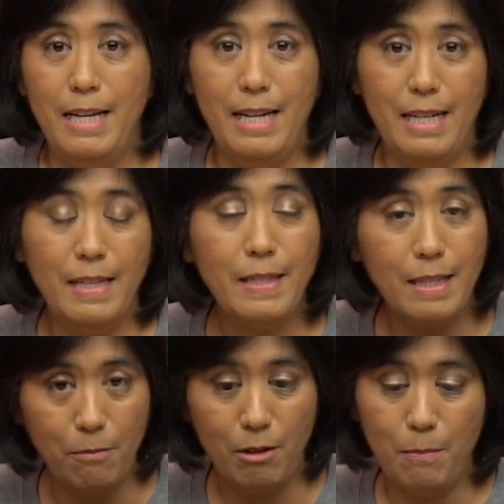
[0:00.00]
in a
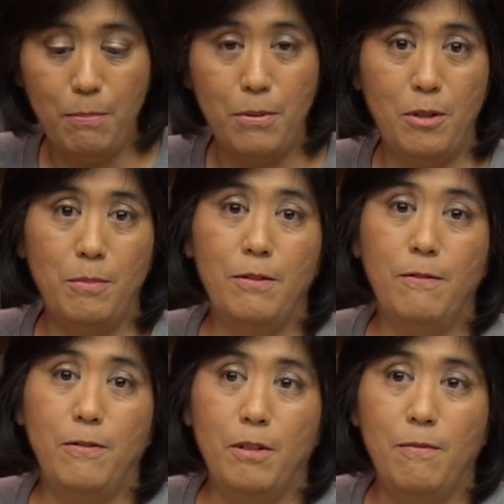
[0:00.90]
somewhat portable
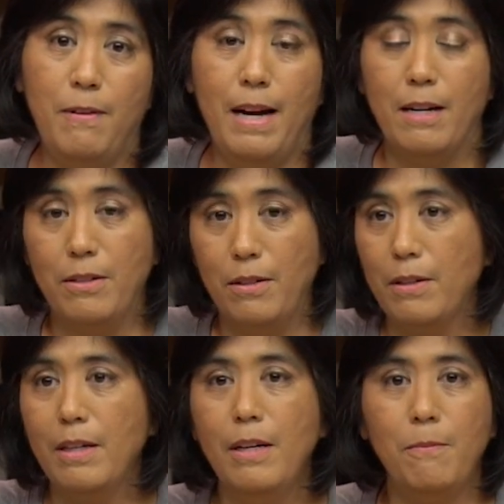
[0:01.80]
form
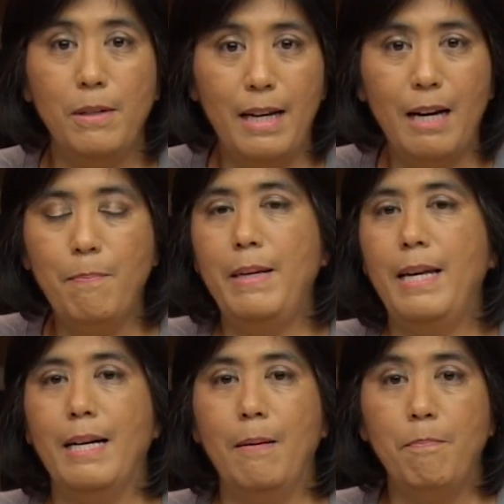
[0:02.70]
factor without
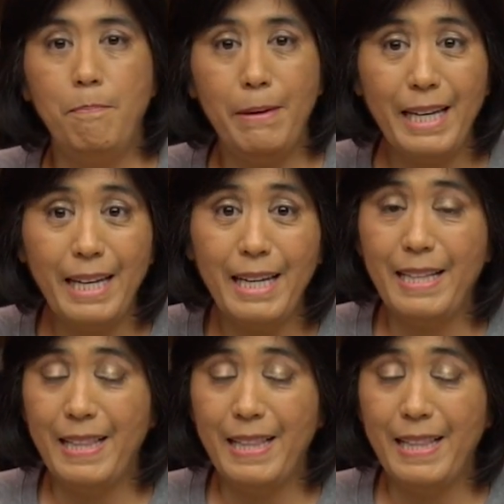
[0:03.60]
being a big,